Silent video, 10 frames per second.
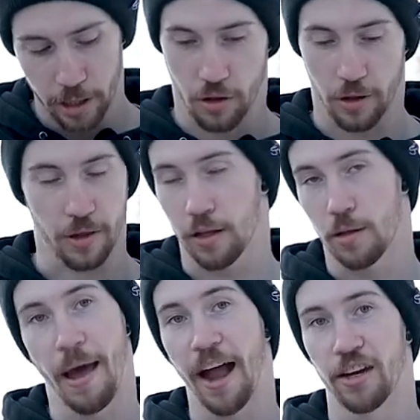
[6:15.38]
just like the
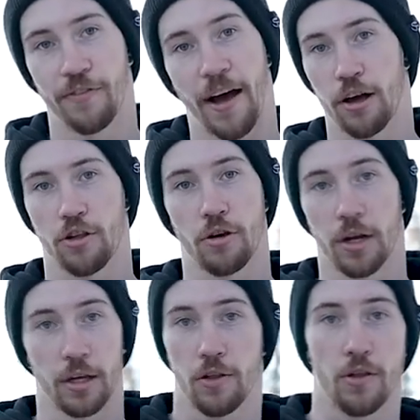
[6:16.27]

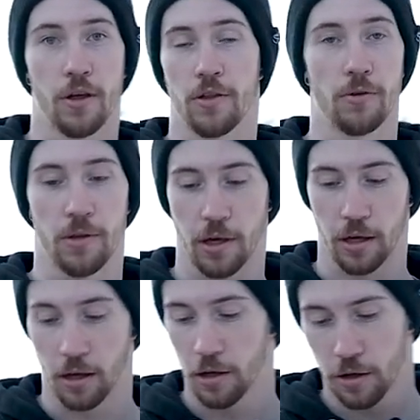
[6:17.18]
manufacturing is just
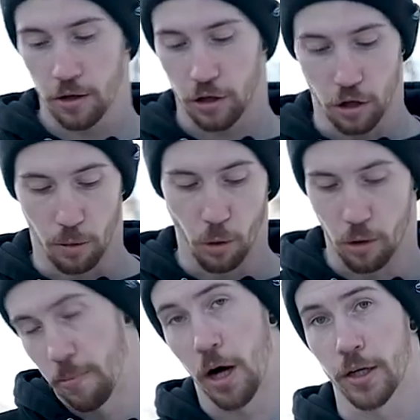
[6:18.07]
using, you know, more
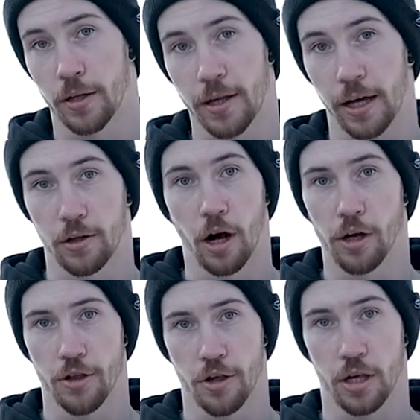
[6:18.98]
modern
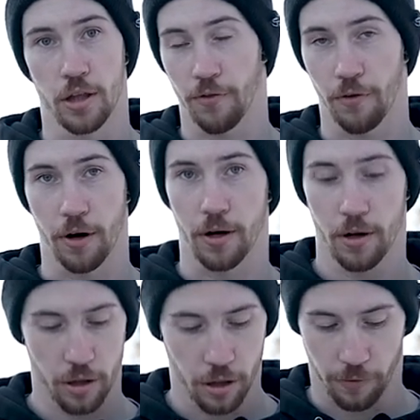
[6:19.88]
technology,
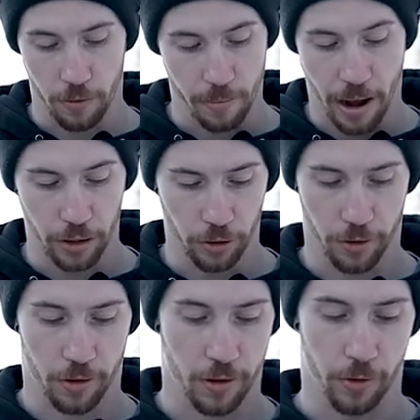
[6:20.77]
different
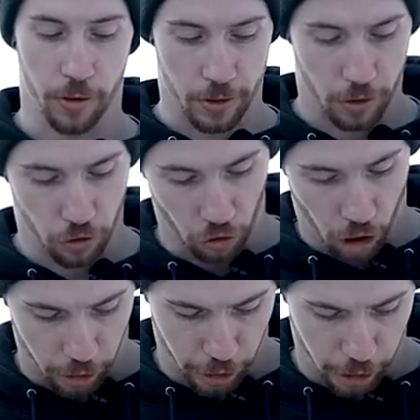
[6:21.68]
metals, so it's
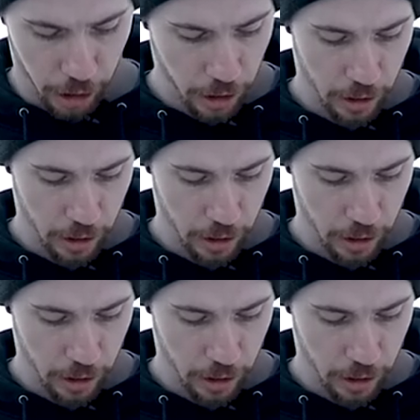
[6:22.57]
stronger,